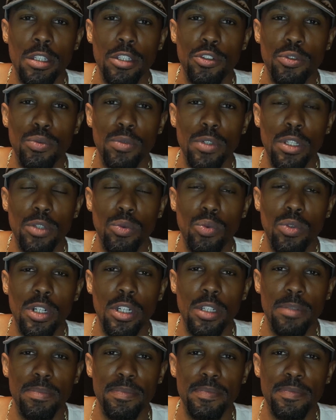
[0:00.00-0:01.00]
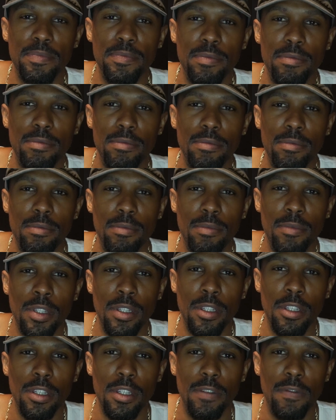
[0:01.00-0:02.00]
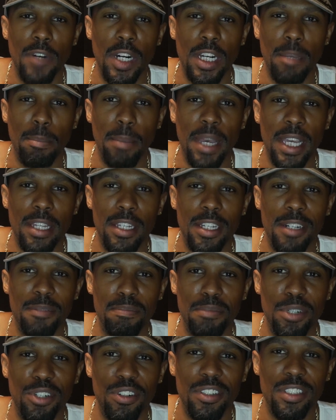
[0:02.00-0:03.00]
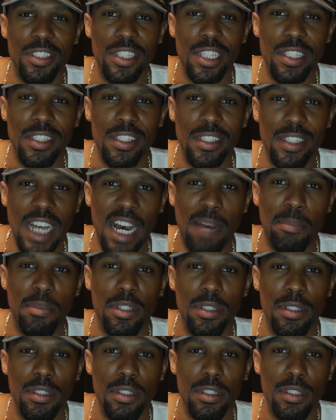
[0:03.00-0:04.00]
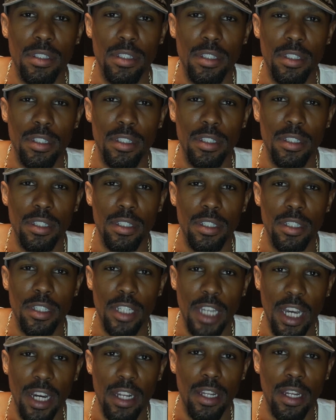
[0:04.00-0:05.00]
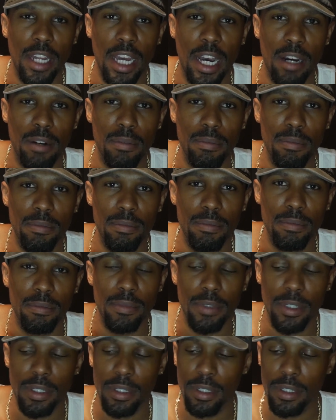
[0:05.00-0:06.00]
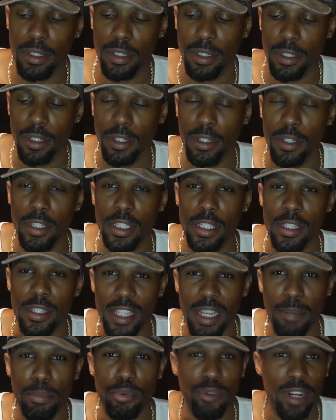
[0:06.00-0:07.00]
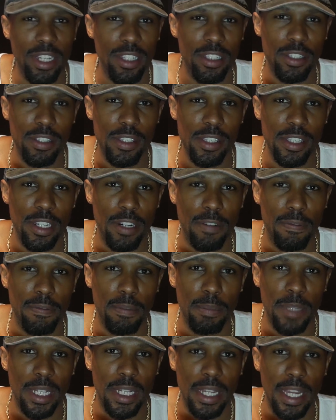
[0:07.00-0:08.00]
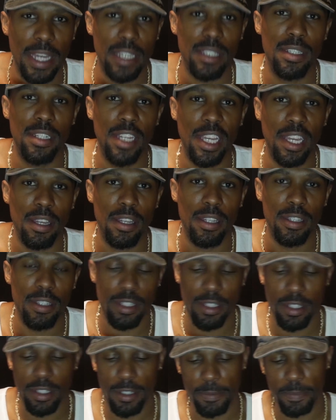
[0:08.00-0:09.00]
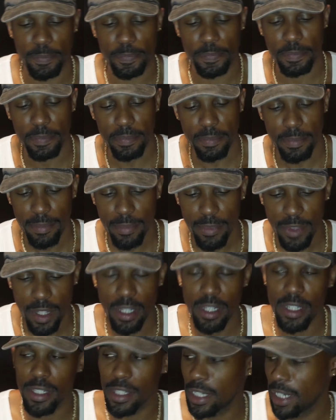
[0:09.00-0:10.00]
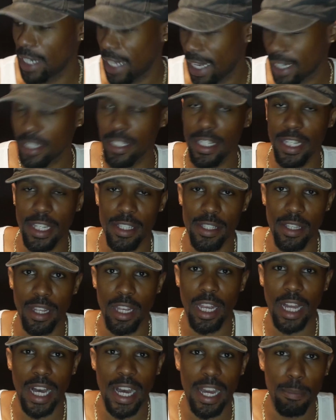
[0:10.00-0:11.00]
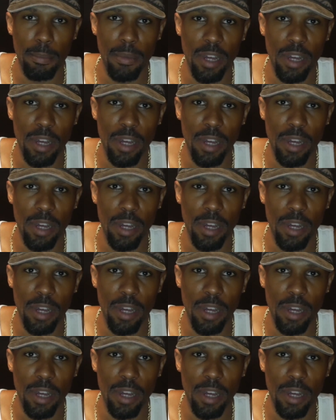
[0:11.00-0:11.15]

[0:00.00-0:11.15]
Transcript: You really would. Fucking making up bullshit. Stop it. Cut it out. Separate yourself from the next nigga. Because the next nigga's a lying